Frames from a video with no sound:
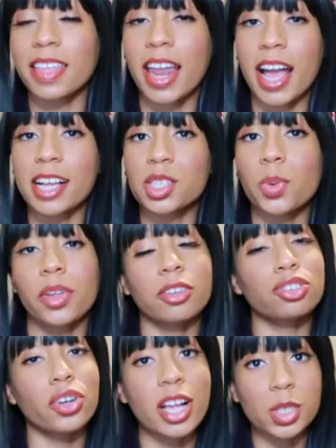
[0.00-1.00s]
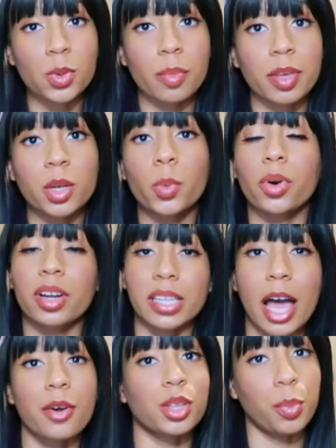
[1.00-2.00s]
that asked whether trans women were
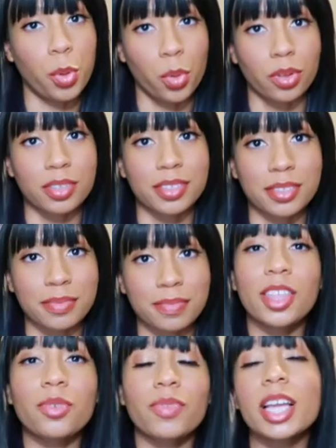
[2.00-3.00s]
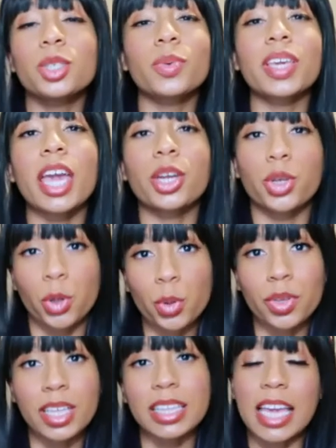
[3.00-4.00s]
allowed in the pools. The Randwick and
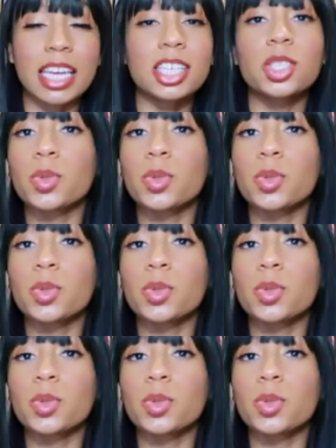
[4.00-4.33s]
Coogee Ladies